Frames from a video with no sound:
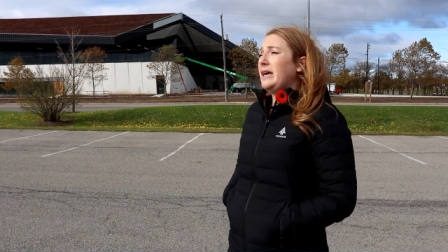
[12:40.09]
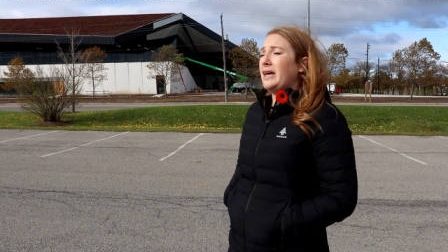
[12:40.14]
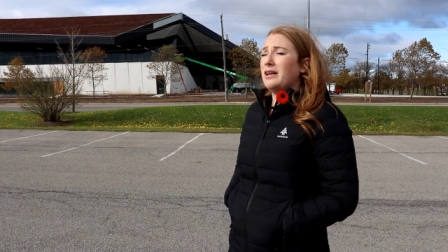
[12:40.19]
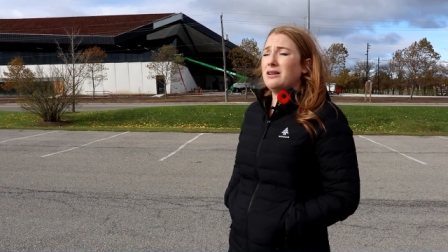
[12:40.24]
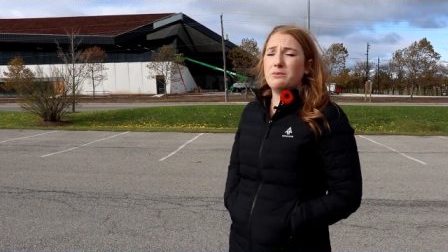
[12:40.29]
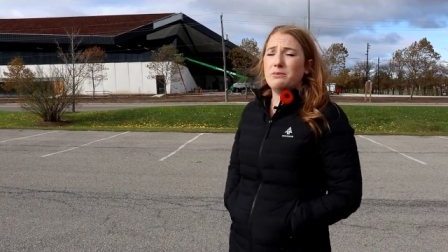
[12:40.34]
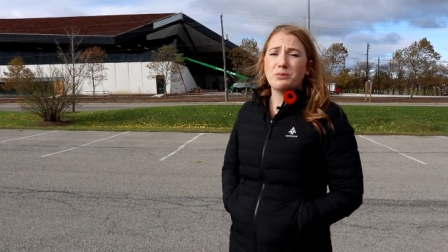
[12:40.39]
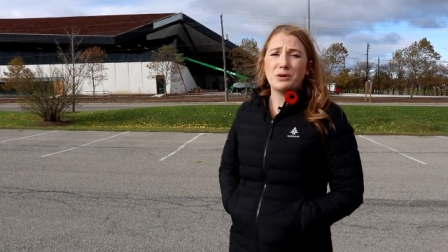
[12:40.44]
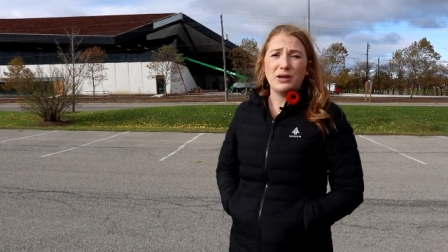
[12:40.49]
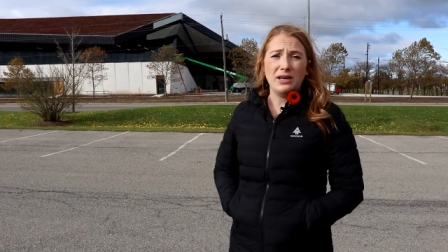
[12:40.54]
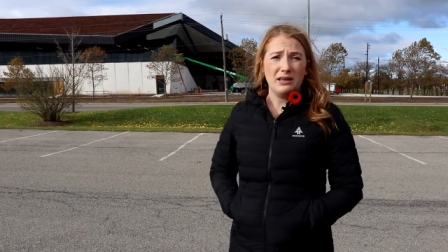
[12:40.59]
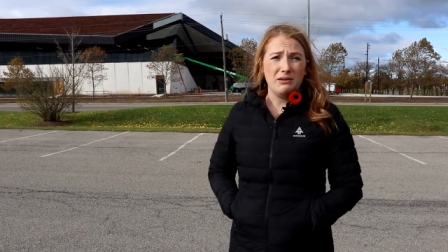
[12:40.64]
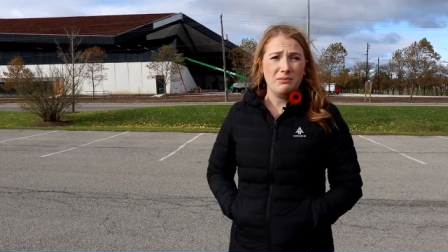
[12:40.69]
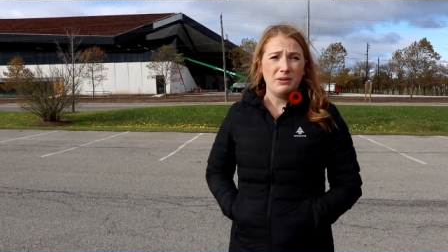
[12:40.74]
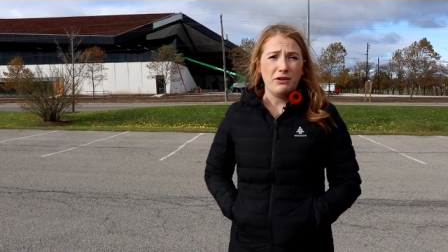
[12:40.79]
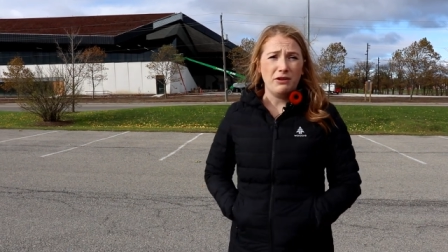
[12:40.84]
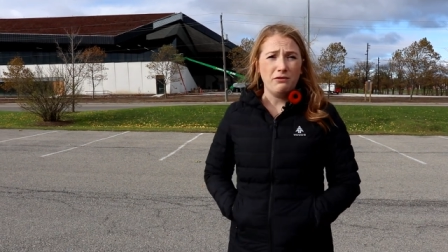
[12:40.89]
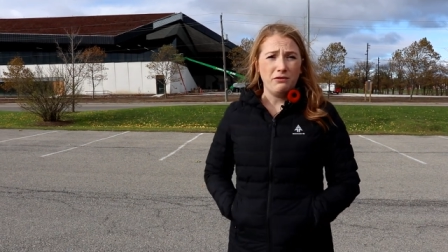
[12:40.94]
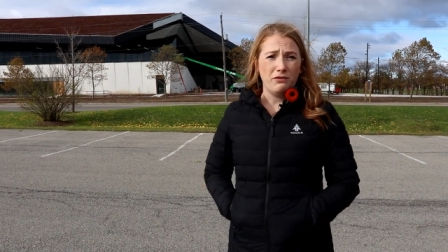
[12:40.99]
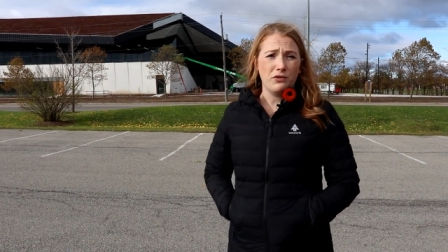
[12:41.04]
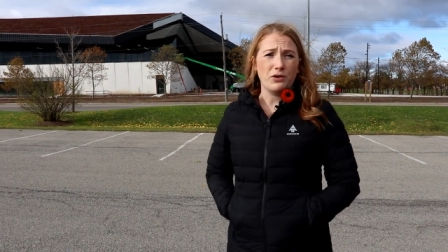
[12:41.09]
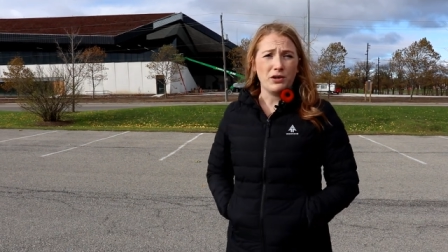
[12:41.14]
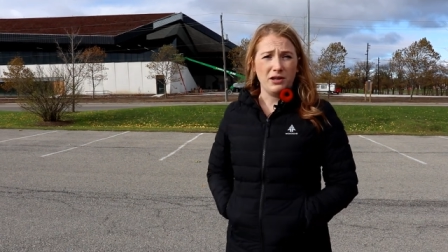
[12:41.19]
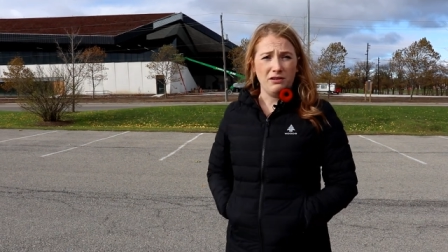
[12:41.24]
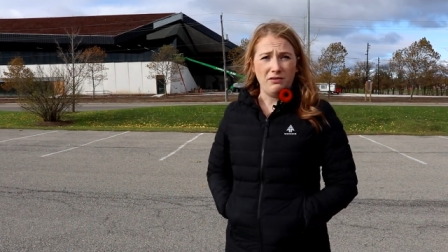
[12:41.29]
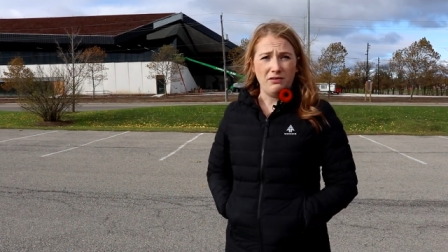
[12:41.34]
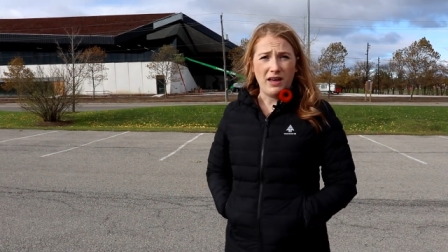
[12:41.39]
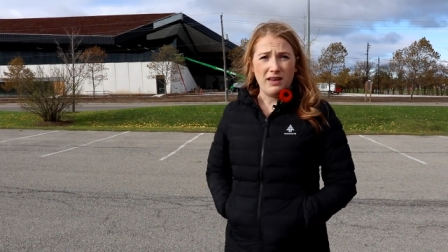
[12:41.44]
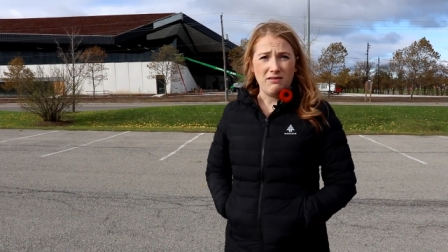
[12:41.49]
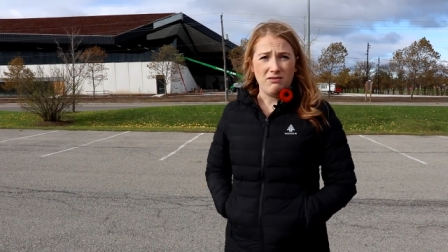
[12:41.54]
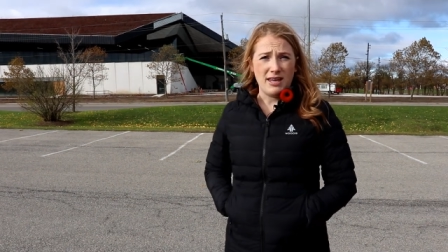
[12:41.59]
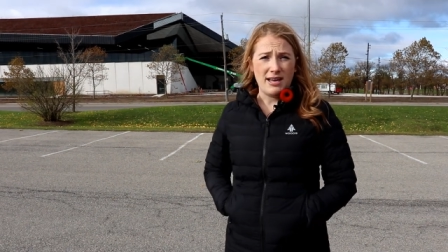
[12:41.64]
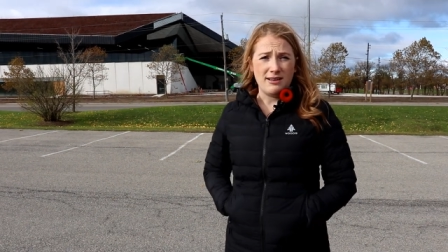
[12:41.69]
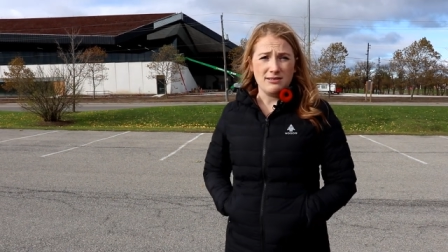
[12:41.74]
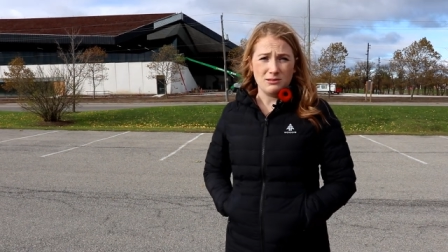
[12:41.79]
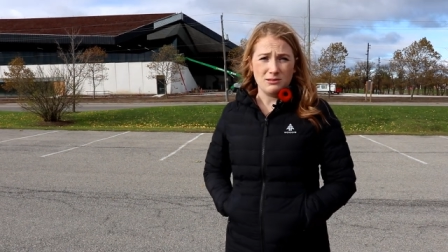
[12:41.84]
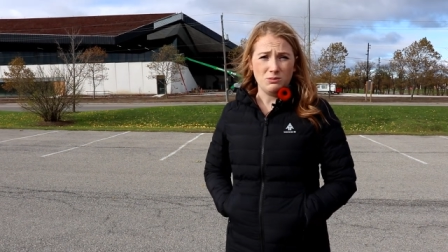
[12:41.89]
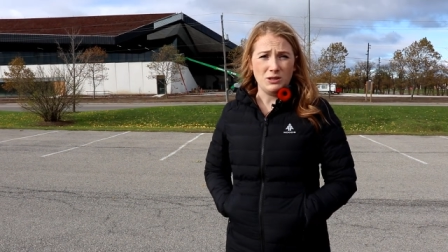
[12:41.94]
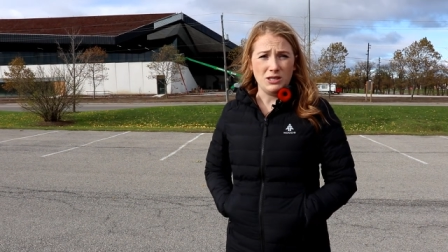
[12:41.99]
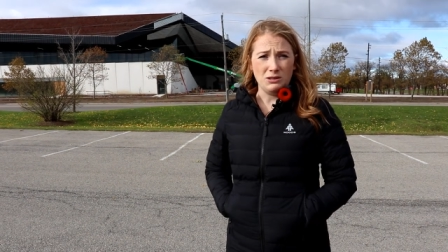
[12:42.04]
It'll bring about
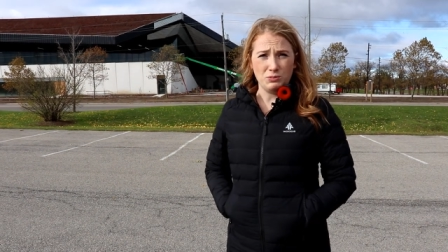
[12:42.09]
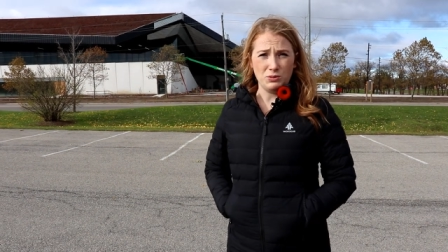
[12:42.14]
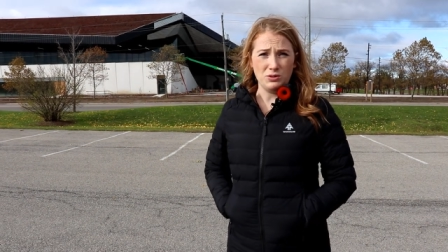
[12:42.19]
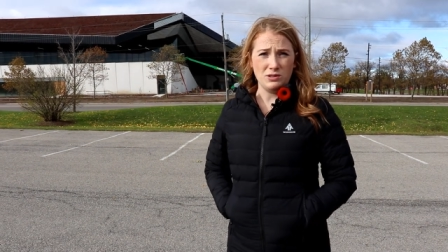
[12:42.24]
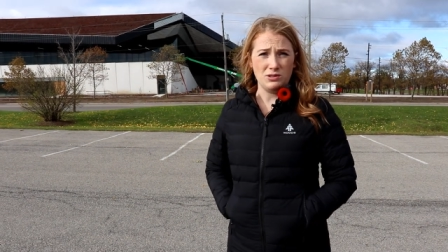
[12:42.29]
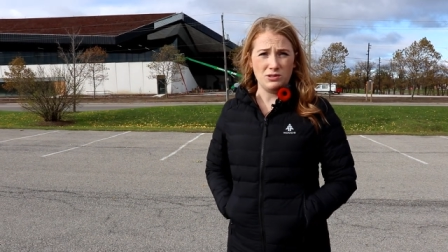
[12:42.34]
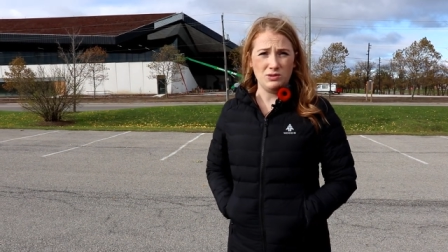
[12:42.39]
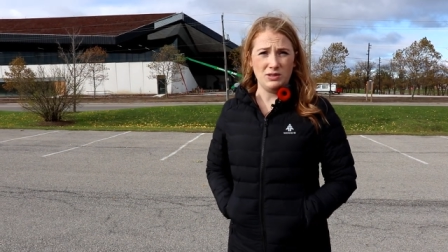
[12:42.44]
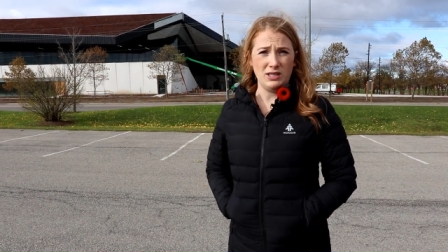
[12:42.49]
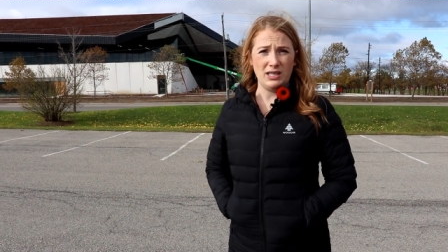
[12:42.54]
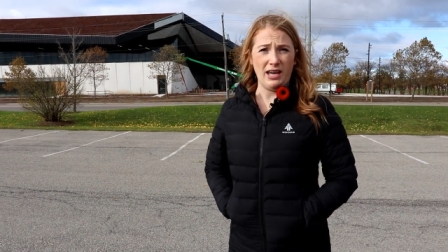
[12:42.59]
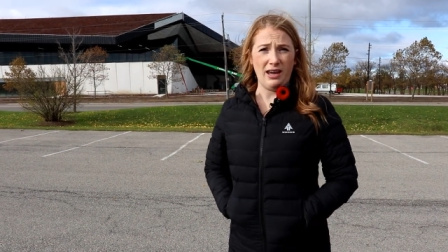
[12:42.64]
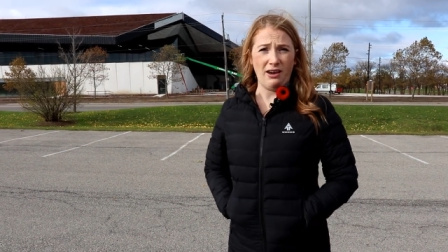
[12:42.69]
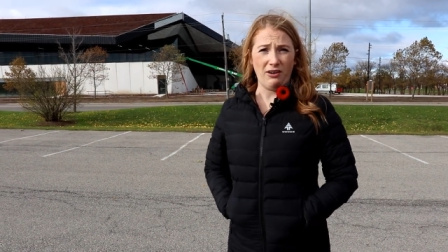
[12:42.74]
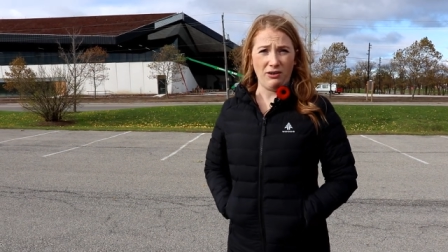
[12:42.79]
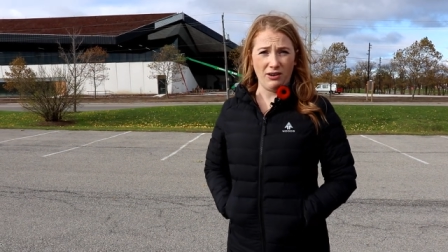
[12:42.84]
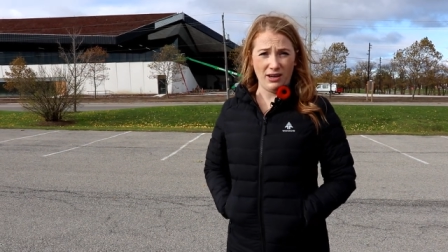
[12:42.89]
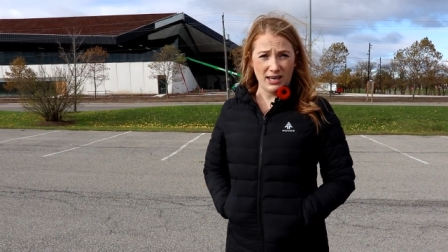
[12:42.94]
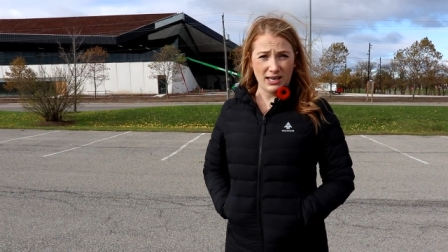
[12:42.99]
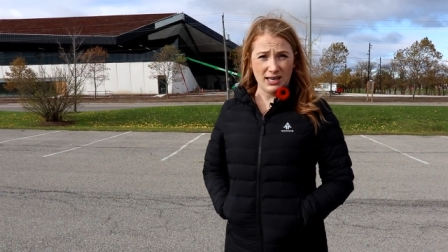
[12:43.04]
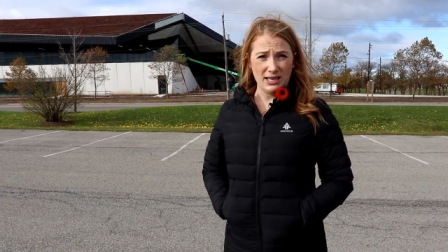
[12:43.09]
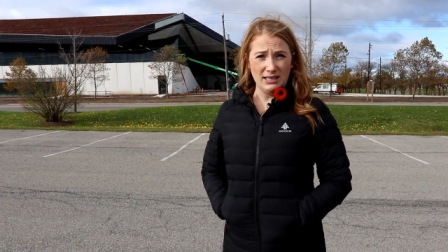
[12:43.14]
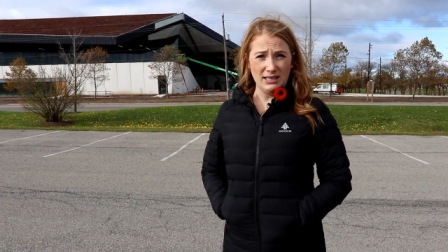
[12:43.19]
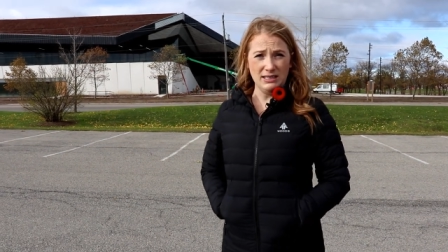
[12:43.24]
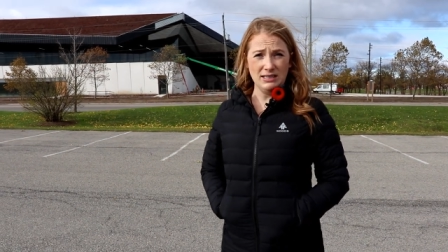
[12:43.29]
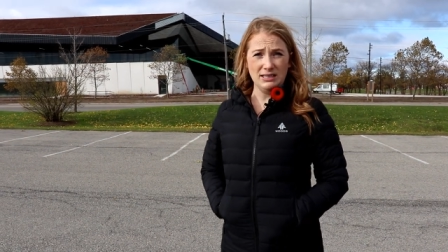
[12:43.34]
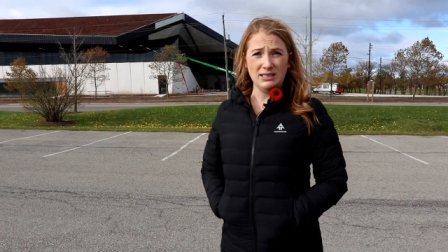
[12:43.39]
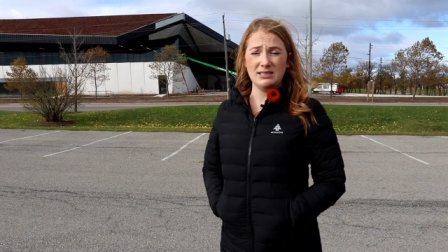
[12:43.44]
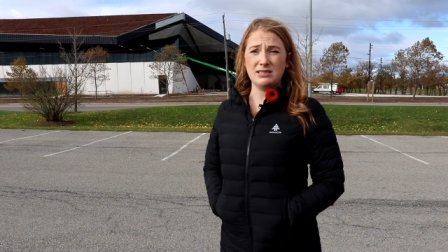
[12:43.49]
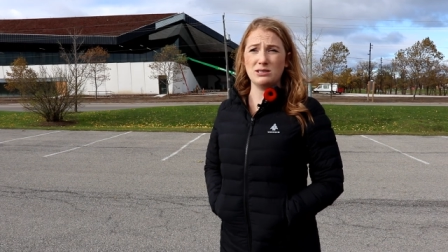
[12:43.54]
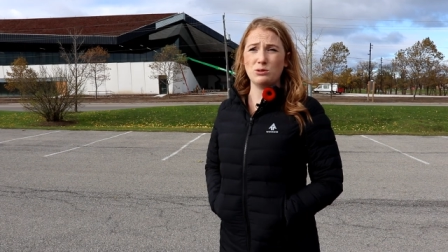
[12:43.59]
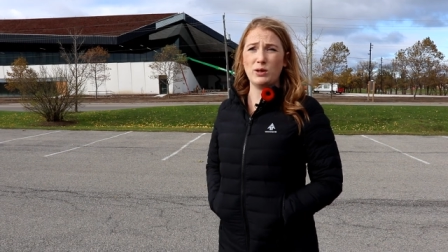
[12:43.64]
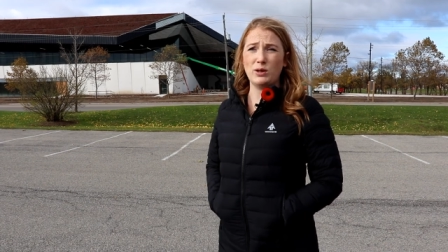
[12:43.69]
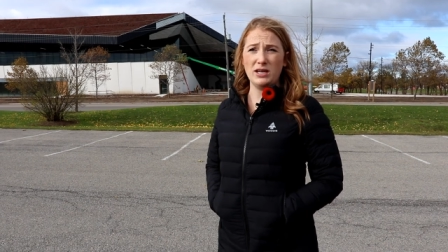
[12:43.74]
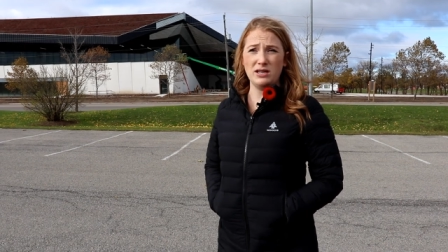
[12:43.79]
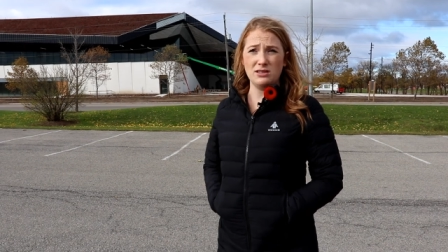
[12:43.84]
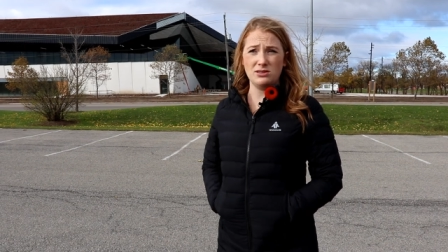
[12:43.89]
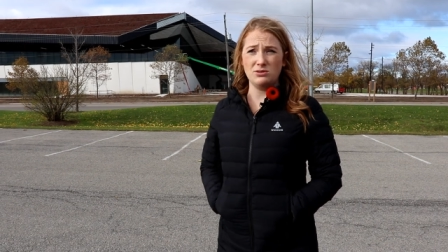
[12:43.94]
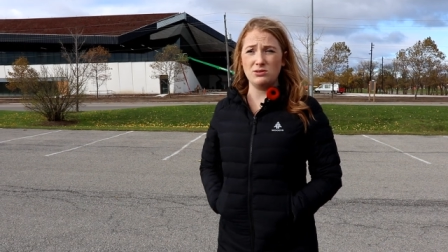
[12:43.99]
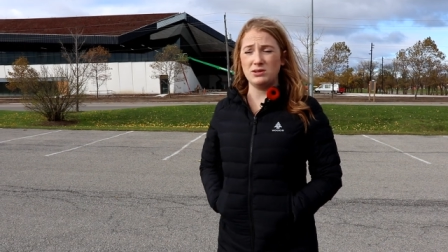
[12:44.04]
45,000 people to the area,
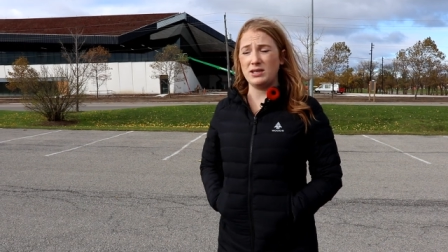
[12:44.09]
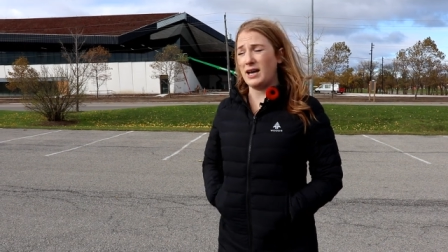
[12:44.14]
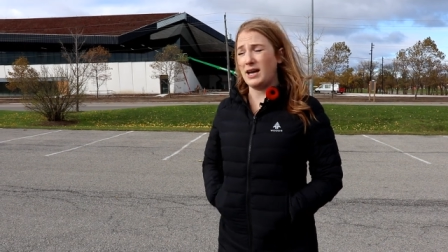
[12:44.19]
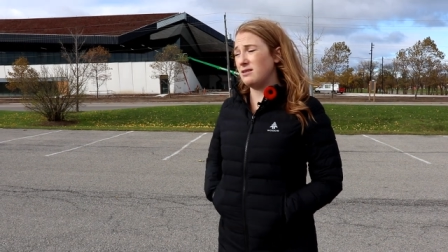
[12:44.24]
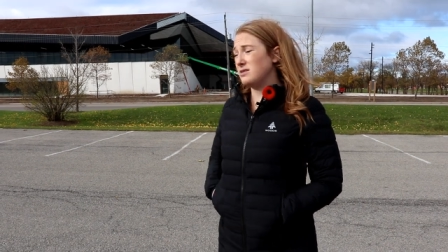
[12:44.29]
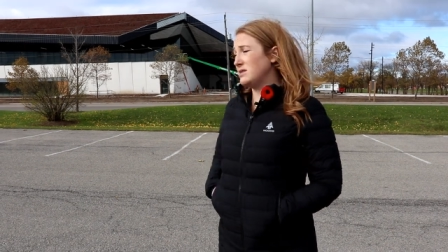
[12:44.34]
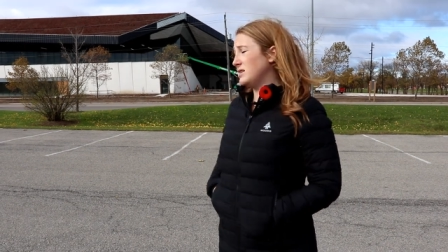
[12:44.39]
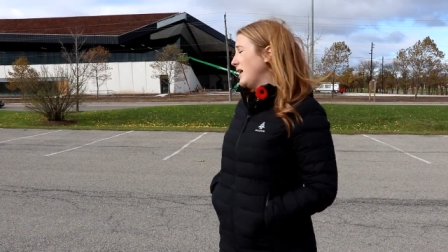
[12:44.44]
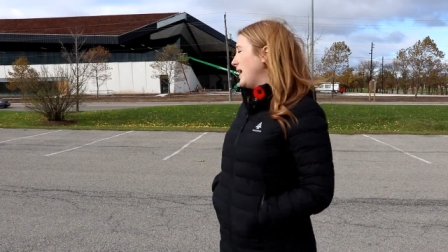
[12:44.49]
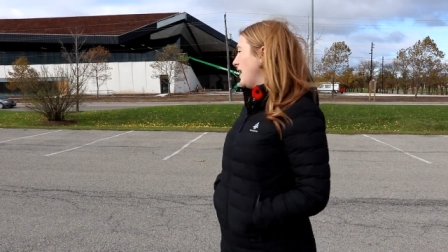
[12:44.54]
22,000